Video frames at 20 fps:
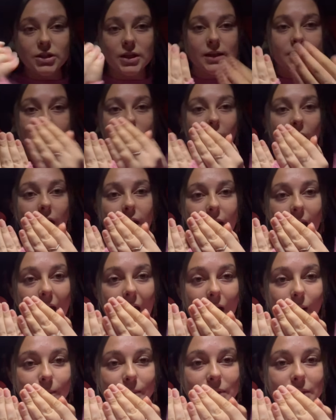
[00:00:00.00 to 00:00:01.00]
is an
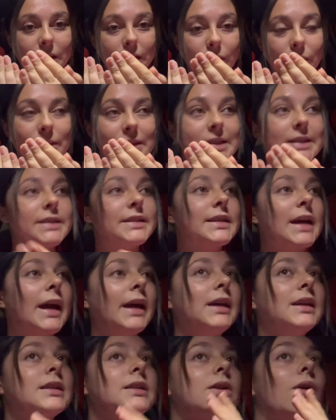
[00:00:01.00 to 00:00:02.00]
absolute
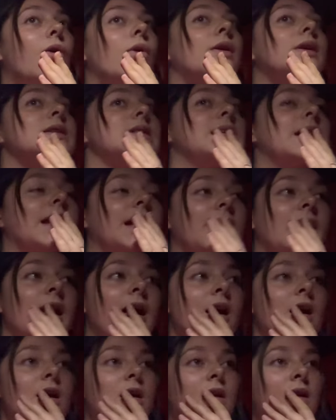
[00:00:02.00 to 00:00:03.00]
state honestly
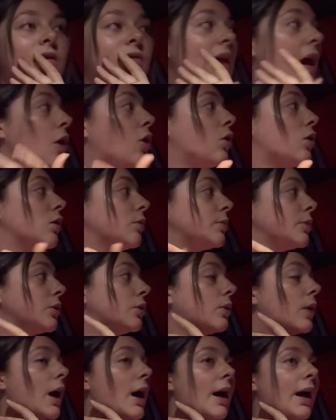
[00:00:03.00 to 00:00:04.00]
they're
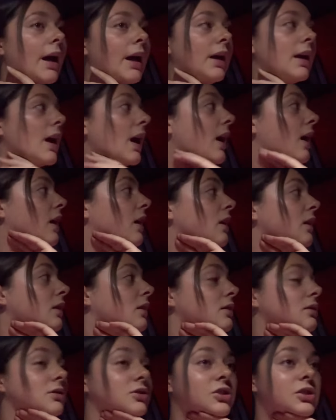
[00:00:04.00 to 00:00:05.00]
horrible I
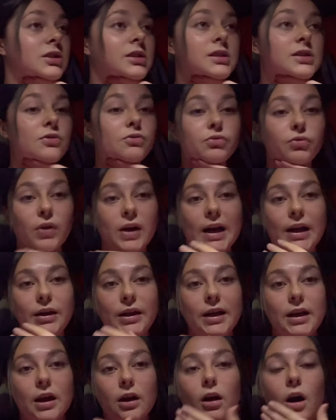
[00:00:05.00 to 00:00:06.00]
just
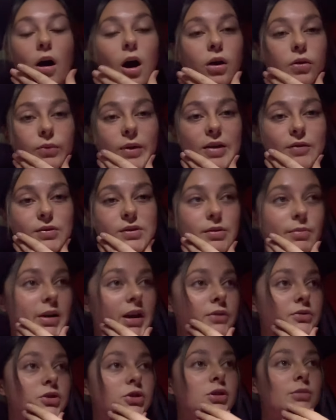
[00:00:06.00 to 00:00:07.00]
really can't wait for someone
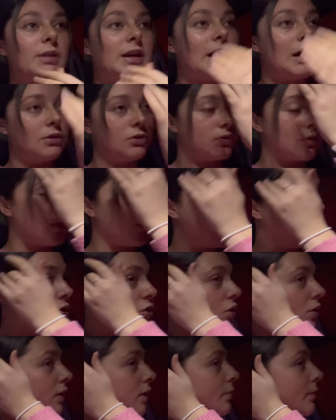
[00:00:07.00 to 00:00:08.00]
else to do my nails rather than
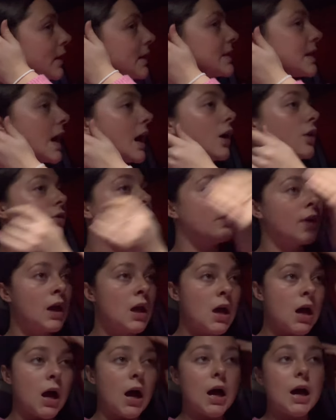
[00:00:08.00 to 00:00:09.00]
doing them myself
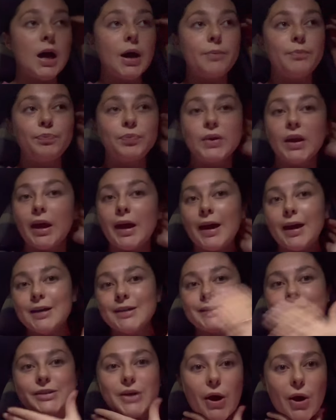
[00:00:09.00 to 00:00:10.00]
um,
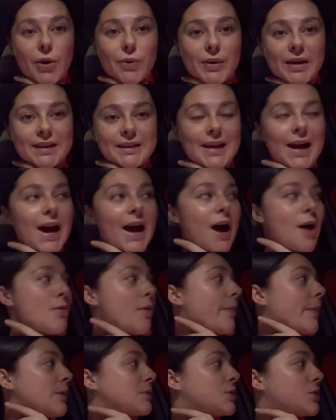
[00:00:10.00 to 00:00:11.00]
so yeah i'm
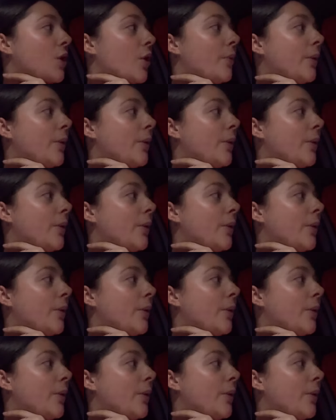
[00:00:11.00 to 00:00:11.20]
about to go